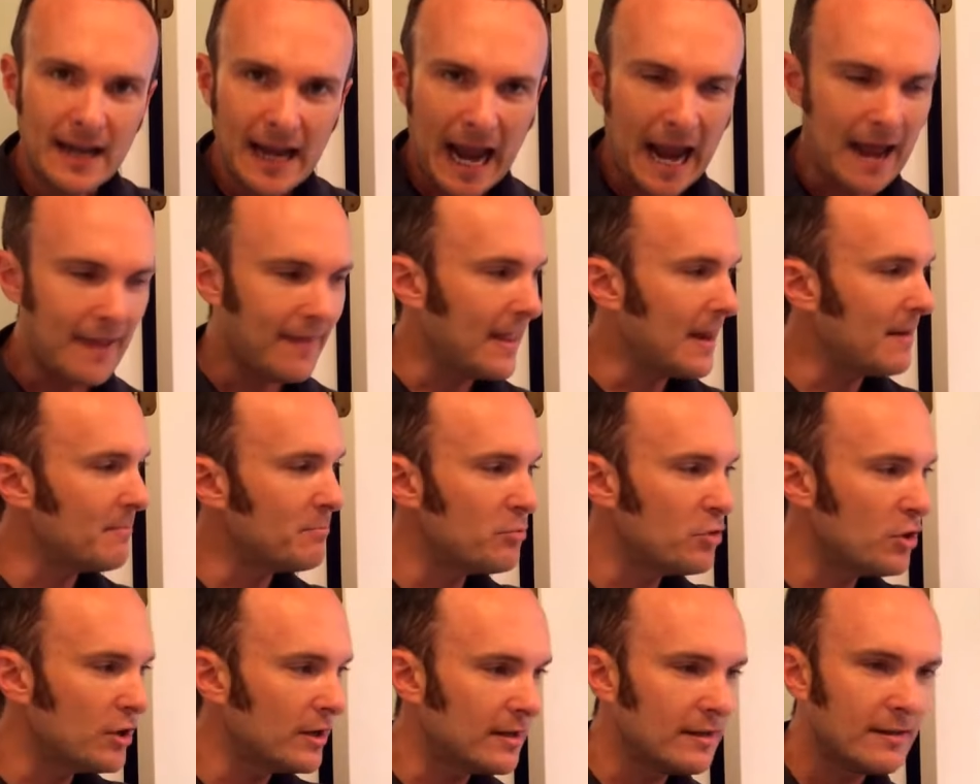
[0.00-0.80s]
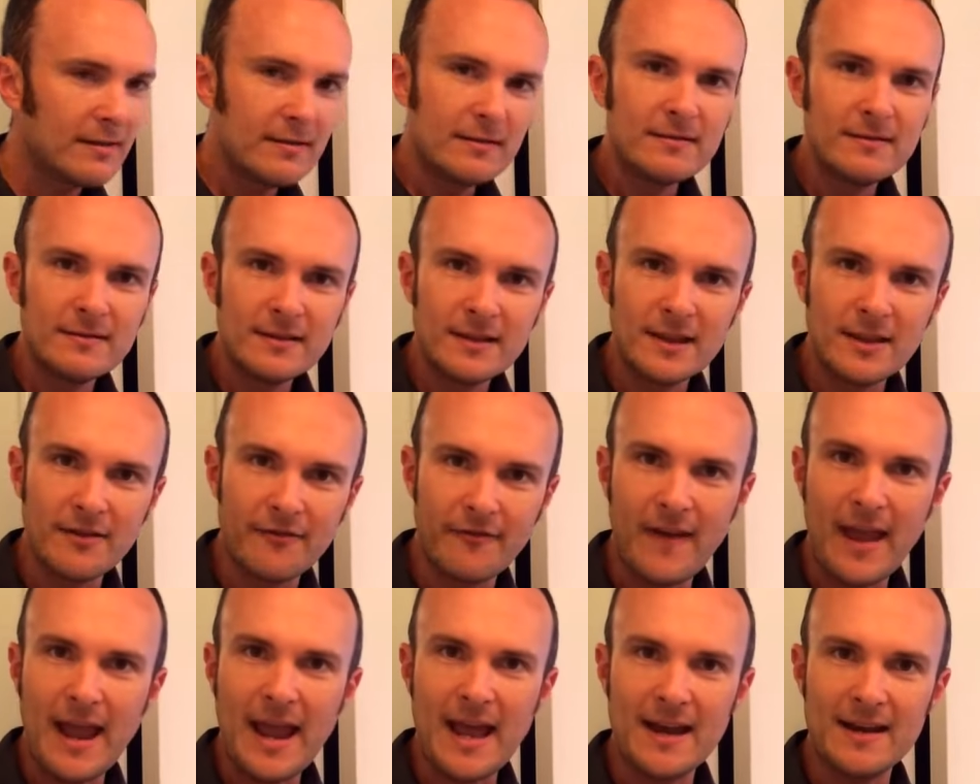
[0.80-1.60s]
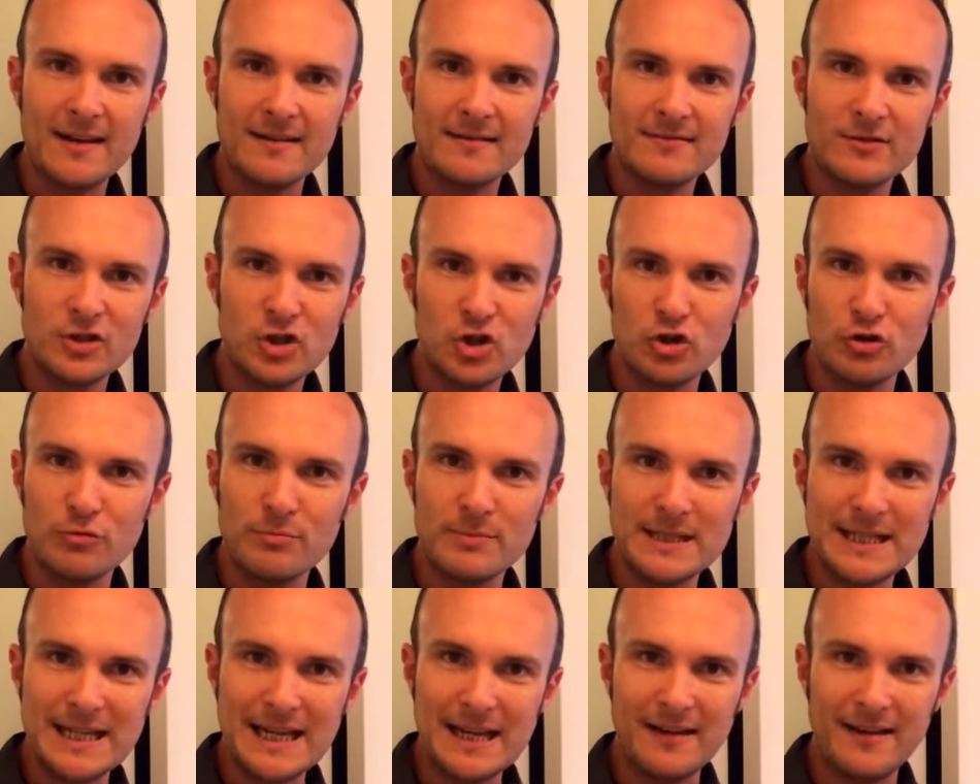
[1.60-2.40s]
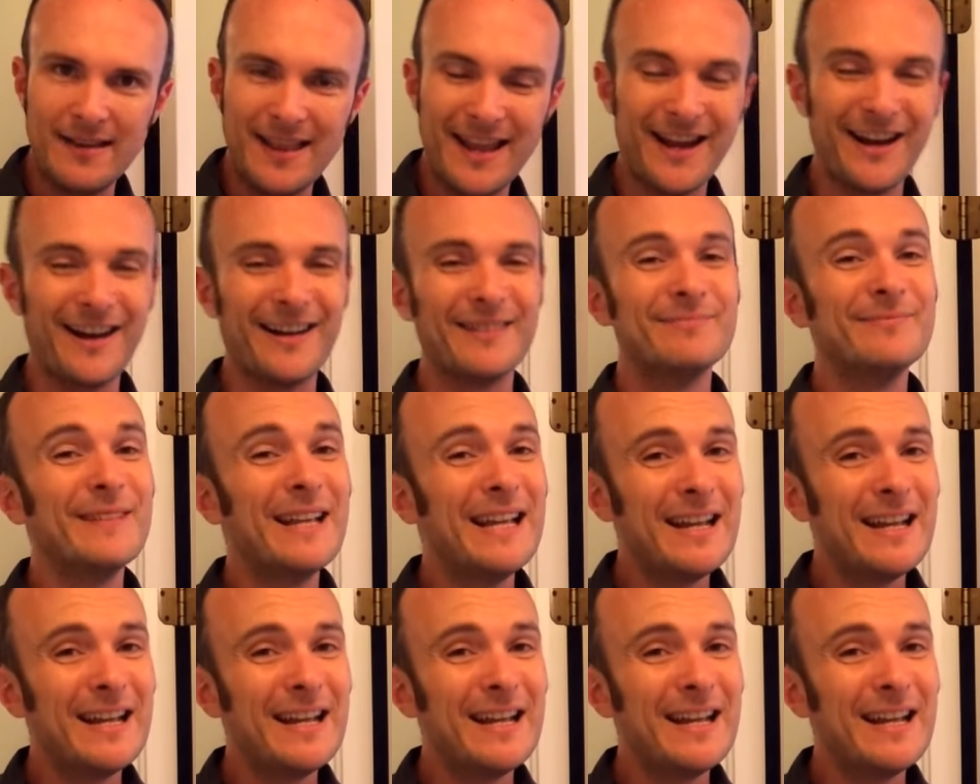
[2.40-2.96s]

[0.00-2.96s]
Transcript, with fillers: and then put the fan tubes in there.